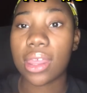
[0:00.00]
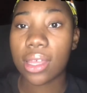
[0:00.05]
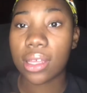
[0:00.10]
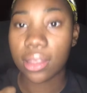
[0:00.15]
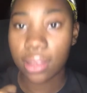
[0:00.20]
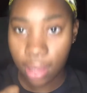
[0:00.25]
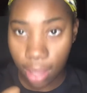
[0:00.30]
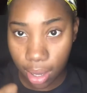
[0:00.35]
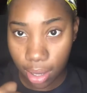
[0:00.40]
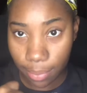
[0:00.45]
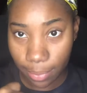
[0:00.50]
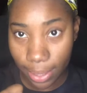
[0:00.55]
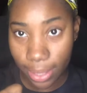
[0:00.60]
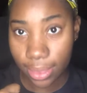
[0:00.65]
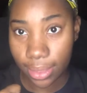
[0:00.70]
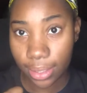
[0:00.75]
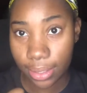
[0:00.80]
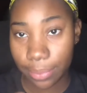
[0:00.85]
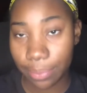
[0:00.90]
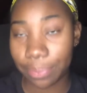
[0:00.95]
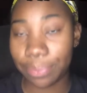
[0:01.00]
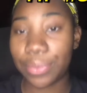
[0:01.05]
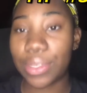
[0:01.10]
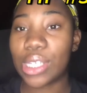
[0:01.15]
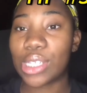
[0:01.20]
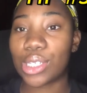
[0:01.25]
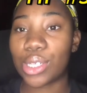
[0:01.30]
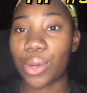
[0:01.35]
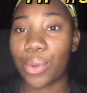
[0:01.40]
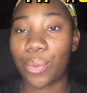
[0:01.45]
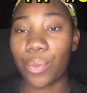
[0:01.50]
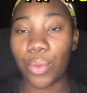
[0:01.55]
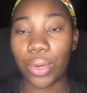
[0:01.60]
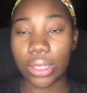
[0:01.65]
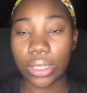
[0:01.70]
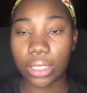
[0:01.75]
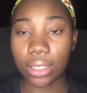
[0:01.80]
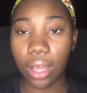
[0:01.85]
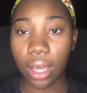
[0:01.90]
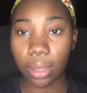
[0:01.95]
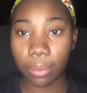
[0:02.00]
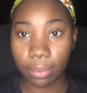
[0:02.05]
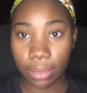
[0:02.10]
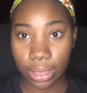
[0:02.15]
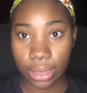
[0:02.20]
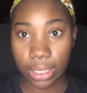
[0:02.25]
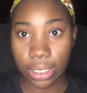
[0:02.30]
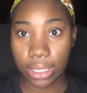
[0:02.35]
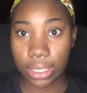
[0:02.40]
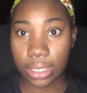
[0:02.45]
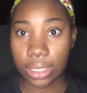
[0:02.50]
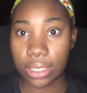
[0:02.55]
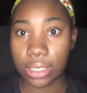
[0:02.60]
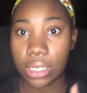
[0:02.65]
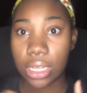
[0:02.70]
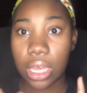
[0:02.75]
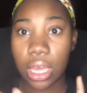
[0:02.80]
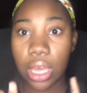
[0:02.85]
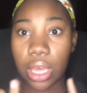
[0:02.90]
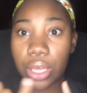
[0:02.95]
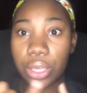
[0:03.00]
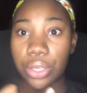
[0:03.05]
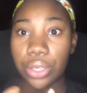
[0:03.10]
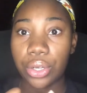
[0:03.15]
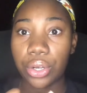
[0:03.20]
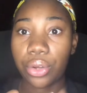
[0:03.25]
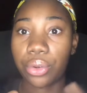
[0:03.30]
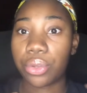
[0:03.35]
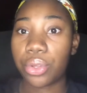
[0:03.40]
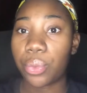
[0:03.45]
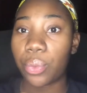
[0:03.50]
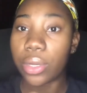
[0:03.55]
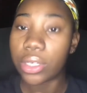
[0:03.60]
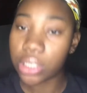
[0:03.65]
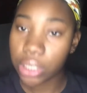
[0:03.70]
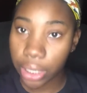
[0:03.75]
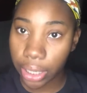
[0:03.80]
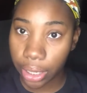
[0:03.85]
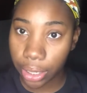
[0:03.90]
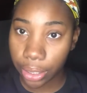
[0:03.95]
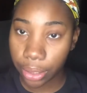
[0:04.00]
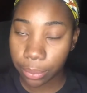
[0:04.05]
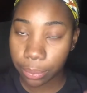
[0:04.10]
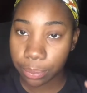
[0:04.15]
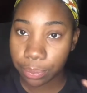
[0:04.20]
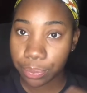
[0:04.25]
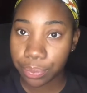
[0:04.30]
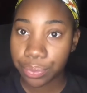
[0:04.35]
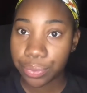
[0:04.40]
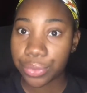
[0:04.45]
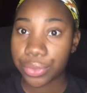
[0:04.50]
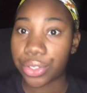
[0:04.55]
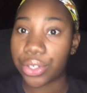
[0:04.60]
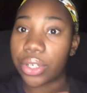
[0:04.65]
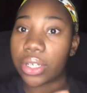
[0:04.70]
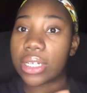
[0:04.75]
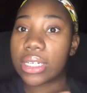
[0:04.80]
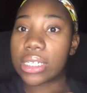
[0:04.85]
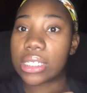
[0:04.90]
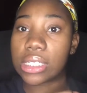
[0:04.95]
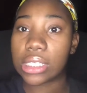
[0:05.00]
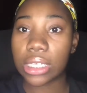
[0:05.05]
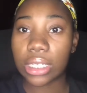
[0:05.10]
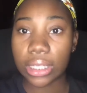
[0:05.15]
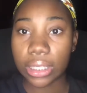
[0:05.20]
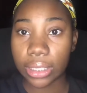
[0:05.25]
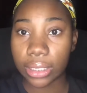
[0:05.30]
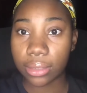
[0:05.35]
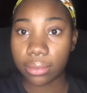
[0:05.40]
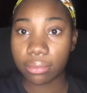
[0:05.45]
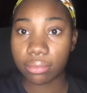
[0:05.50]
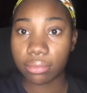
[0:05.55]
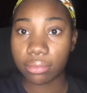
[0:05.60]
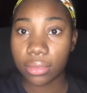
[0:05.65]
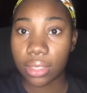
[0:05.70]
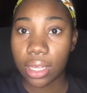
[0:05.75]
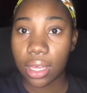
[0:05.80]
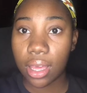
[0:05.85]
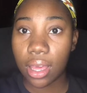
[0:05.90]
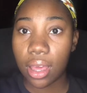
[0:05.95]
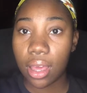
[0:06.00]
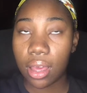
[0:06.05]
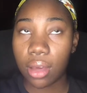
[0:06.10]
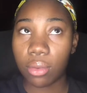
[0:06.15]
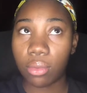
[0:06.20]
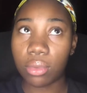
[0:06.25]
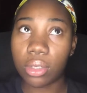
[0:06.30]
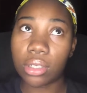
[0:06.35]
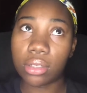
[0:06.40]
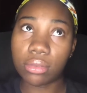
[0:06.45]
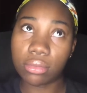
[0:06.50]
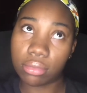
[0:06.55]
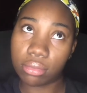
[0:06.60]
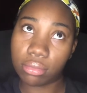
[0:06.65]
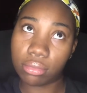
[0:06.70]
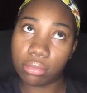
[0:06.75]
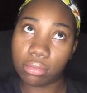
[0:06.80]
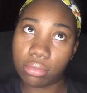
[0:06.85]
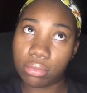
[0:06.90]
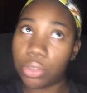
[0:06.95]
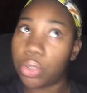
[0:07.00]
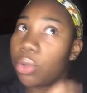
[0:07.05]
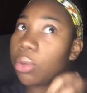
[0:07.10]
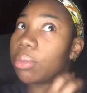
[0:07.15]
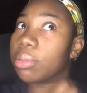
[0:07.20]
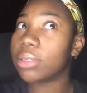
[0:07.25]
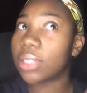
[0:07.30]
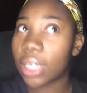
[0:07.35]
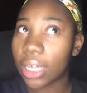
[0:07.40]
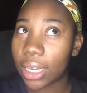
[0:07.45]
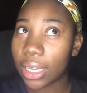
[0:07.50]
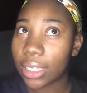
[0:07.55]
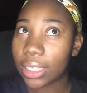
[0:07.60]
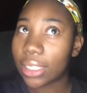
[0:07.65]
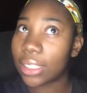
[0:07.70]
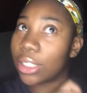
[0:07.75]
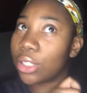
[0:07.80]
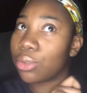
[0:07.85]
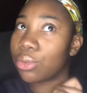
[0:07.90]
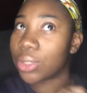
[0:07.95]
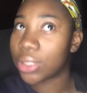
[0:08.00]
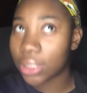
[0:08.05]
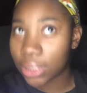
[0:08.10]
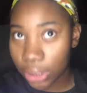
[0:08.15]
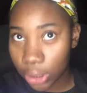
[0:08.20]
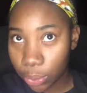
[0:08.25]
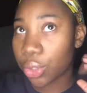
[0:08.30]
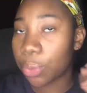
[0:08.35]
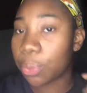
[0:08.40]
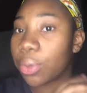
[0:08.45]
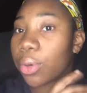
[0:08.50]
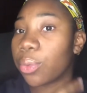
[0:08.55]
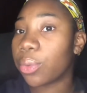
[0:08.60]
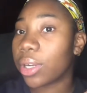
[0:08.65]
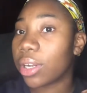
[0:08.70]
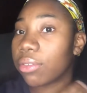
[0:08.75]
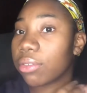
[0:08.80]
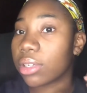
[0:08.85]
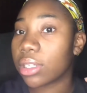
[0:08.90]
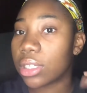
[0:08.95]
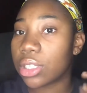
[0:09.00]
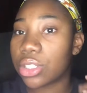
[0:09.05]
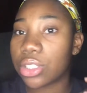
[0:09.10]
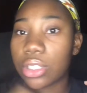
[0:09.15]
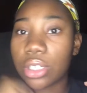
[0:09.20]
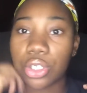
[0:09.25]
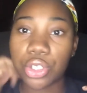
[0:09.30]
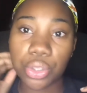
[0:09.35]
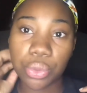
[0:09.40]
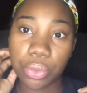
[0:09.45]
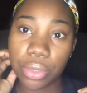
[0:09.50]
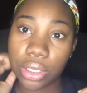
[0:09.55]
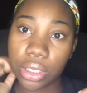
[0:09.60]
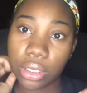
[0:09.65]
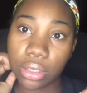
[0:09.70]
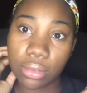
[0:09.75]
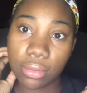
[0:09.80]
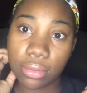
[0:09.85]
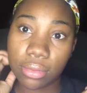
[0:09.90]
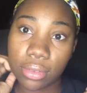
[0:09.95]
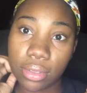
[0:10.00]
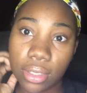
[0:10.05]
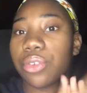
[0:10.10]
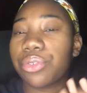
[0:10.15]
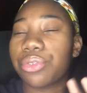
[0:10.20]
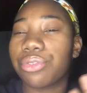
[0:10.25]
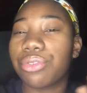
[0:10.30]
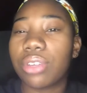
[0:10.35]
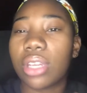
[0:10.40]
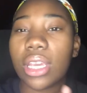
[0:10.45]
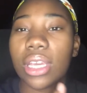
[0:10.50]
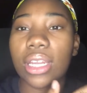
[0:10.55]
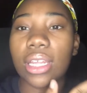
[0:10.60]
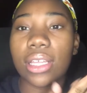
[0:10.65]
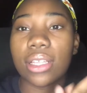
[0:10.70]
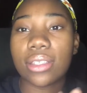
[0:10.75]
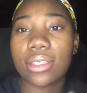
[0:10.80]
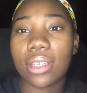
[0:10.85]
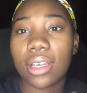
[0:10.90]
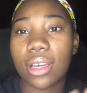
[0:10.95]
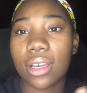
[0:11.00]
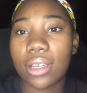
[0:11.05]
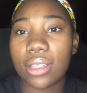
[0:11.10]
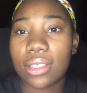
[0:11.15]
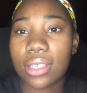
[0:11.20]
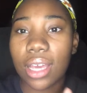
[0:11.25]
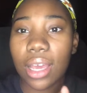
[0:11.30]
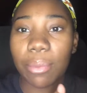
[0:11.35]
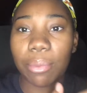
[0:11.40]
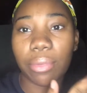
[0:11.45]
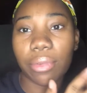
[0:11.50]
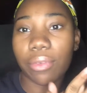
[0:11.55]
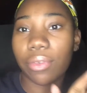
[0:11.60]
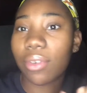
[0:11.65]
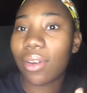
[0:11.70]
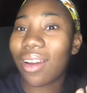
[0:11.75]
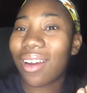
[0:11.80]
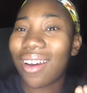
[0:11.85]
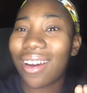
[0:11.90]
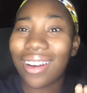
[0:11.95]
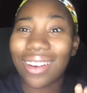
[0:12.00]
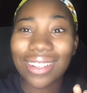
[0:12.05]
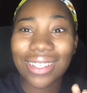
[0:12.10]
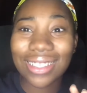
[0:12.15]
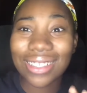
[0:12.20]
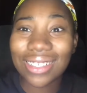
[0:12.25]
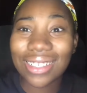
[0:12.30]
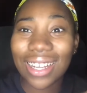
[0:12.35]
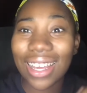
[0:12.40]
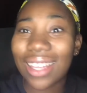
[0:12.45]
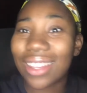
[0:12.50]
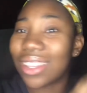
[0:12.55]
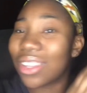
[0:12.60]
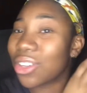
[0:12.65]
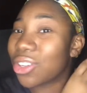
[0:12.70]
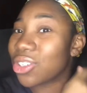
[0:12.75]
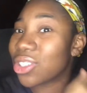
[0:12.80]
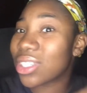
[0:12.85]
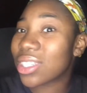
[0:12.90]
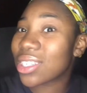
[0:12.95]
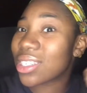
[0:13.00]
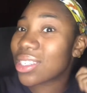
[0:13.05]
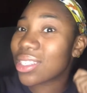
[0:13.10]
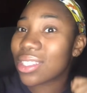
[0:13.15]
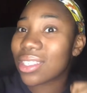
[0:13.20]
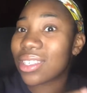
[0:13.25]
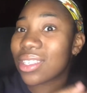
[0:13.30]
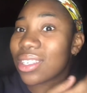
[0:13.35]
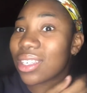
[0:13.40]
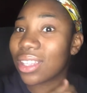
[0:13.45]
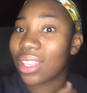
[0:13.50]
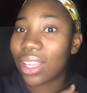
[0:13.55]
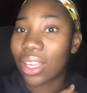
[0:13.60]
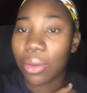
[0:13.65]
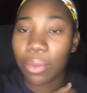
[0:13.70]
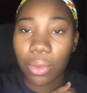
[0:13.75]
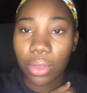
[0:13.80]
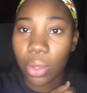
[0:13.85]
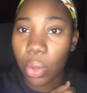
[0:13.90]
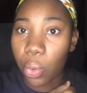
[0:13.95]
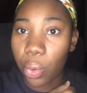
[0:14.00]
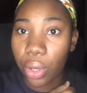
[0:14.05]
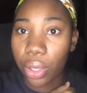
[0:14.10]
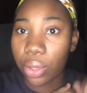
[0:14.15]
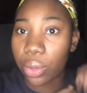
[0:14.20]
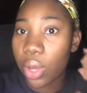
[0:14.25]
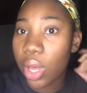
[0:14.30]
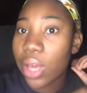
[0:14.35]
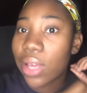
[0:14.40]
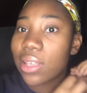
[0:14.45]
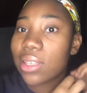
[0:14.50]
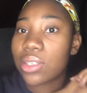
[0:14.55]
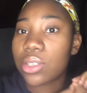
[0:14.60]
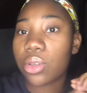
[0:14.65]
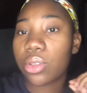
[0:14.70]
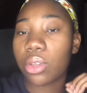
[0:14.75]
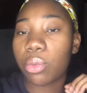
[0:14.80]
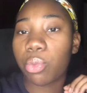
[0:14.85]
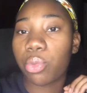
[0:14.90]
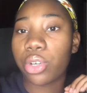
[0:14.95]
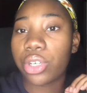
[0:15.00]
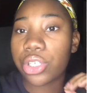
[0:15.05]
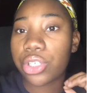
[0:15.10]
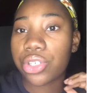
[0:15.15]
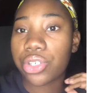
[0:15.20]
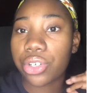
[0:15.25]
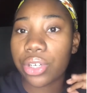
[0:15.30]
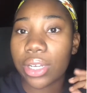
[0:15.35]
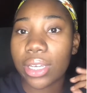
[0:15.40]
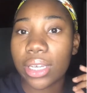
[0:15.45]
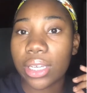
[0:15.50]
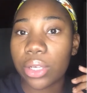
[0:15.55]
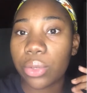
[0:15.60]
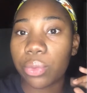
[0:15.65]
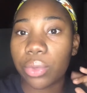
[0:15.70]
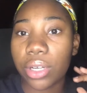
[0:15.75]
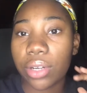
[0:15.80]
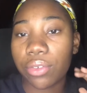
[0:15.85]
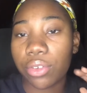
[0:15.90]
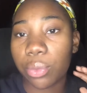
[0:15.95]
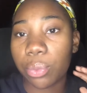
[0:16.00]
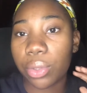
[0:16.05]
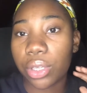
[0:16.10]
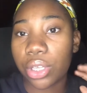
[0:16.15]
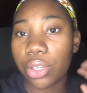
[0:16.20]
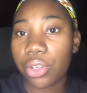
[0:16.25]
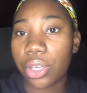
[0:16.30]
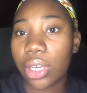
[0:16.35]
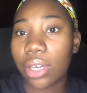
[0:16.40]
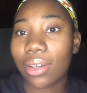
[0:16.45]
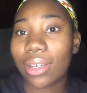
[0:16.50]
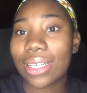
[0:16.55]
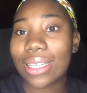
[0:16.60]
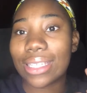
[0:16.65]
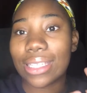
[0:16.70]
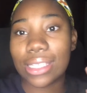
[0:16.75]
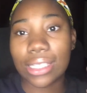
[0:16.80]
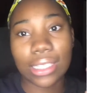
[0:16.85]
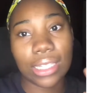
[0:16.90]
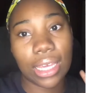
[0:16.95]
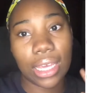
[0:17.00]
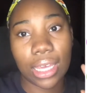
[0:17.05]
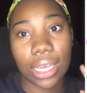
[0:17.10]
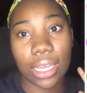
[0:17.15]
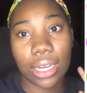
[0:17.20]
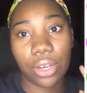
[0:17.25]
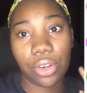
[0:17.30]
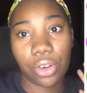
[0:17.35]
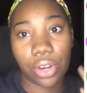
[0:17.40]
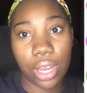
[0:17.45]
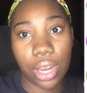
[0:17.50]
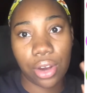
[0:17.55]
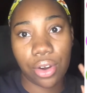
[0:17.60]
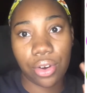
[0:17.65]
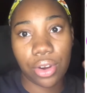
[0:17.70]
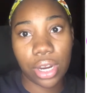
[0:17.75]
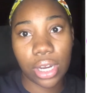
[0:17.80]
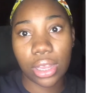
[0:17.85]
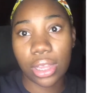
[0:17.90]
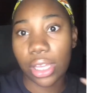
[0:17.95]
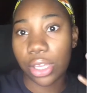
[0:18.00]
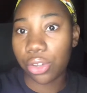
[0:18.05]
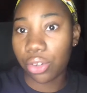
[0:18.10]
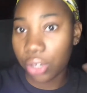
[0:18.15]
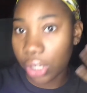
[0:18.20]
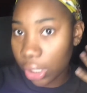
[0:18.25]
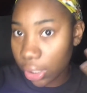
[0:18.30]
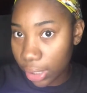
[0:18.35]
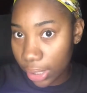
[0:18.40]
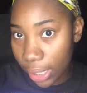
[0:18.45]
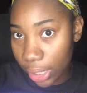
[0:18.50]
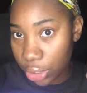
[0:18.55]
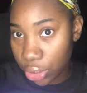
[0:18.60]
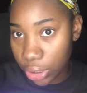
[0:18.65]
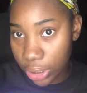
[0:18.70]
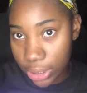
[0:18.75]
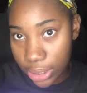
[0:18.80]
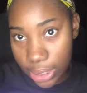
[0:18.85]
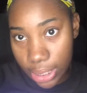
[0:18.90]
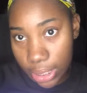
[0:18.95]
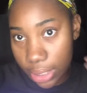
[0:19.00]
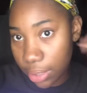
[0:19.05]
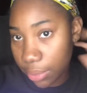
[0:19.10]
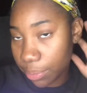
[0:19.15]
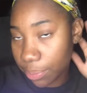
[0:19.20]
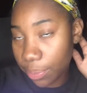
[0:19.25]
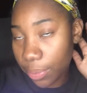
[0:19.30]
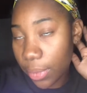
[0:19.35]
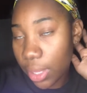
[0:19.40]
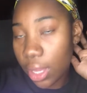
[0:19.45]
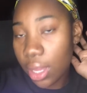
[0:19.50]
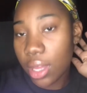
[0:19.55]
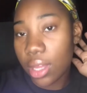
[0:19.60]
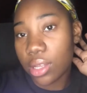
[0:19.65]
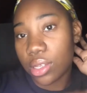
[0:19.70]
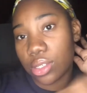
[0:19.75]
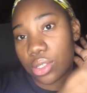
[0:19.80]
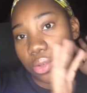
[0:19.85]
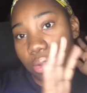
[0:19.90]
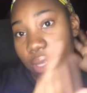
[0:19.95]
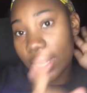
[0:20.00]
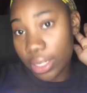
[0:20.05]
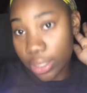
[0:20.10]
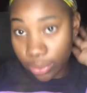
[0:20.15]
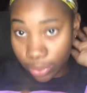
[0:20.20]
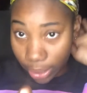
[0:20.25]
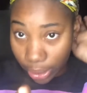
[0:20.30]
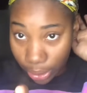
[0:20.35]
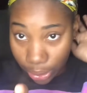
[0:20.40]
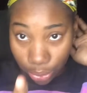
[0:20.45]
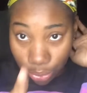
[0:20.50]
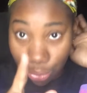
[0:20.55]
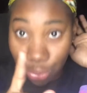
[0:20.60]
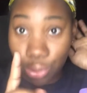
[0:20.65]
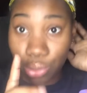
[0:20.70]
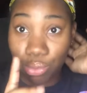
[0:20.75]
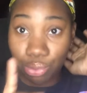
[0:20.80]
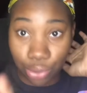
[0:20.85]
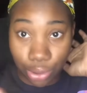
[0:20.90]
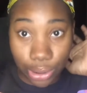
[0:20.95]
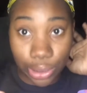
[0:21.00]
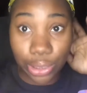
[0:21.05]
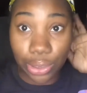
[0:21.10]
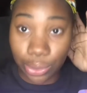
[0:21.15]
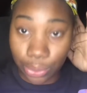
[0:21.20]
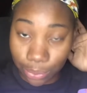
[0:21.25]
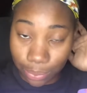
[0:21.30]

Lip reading: lock method. So what the lock method is, you know, you wet your hair, you're gonna seal it. Well, you apply and then you seal it. You put whatever conditioner that you want in, creating a type of concoction, and then you're just sealing it with oil so the moisture and whatever you put in your hair can stay in your hair, and like your hair can actually take it. So that's what I usually do.